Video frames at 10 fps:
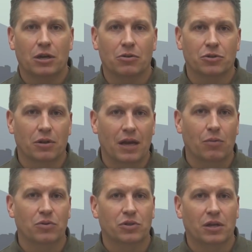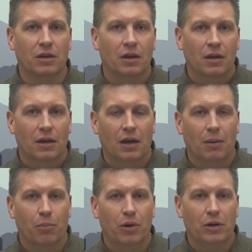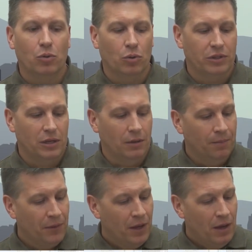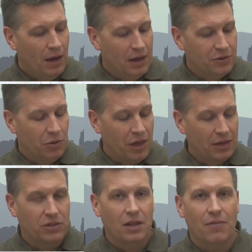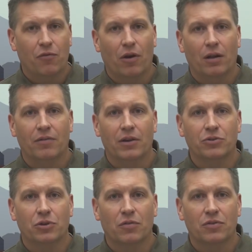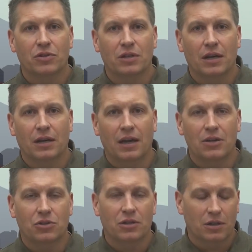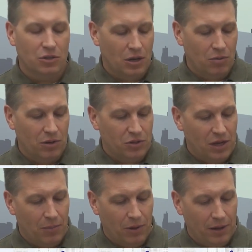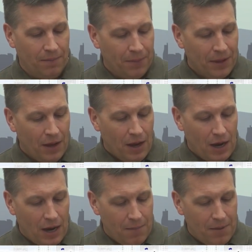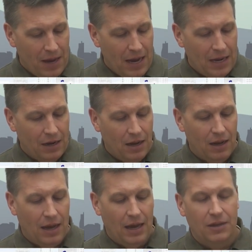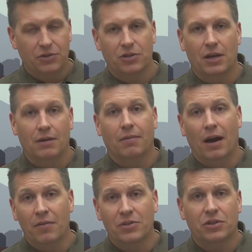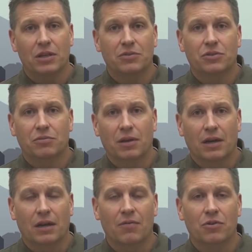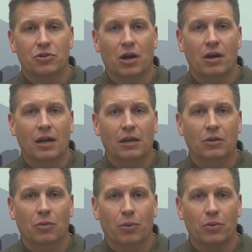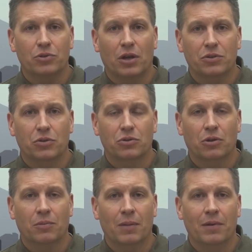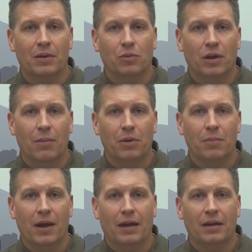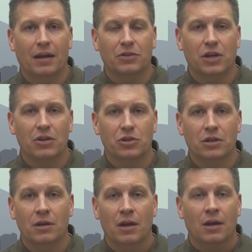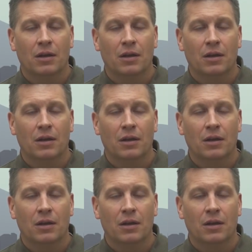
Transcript: years. So that was a pretty cool deal. So thanks to them for all of their service and dedication to the General Assembly. As obviously Governor John Hickenlooper is also term limited, will not be back next session.